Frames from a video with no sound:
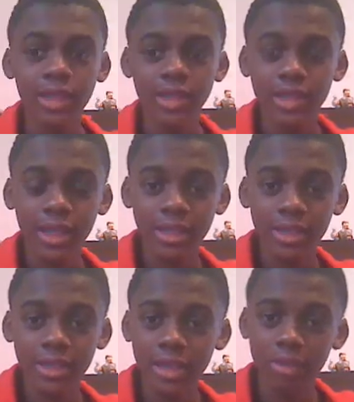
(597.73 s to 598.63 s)
The
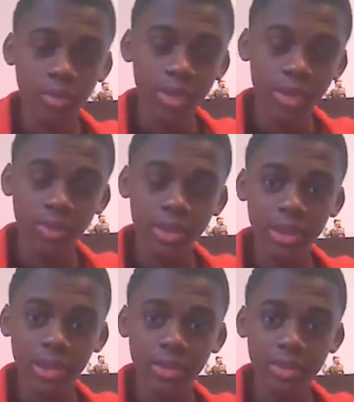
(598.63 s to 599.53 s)
scientist that's been working with
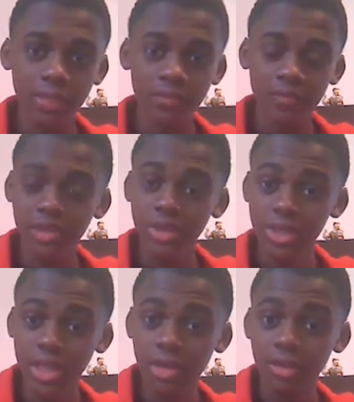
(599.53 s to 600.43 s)
Sector 7
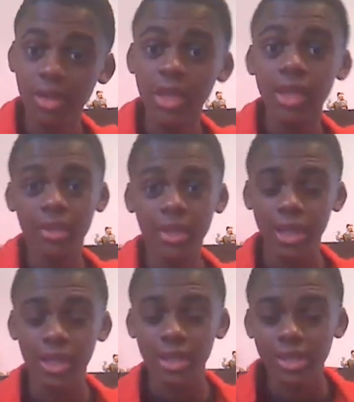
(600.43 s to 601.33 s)
figures out
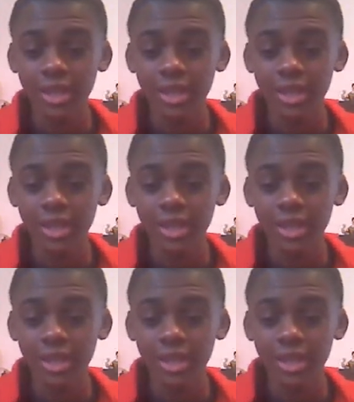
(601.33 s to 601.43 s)
that...